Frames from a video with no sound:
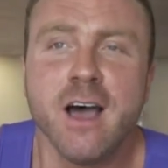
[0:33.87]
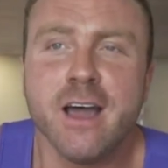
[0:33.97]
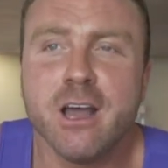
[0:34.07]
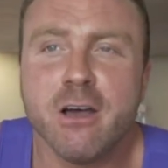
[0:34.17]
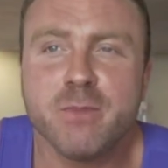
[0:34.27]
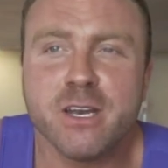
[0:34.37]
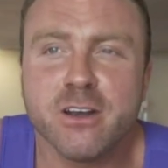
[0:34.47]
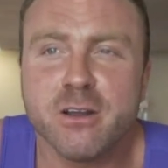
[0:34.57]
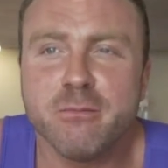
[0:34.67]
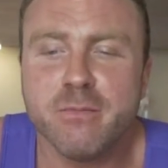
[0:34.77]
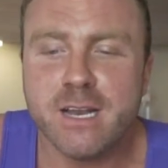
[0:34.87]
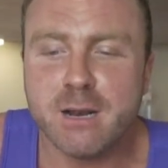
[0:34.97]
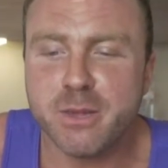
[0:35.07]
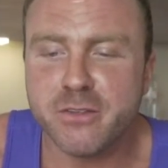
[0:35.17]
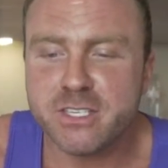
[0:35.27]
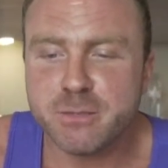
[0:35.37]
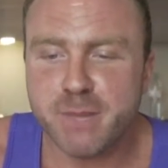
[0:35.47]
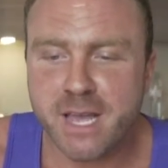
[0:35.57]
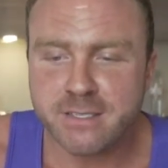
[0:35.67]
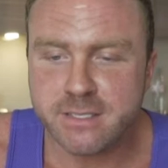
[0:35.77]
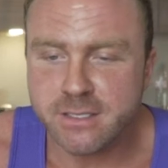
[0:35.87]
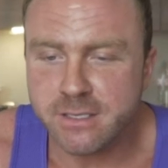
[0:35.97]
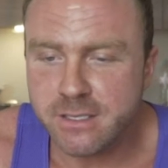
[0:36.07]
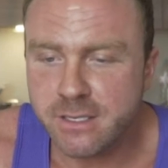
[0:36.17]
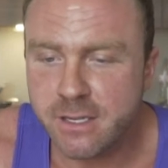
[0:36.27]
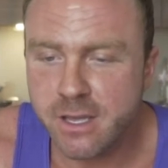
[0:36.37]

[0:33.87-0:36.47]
I know I've been on a little bit of a sabbatical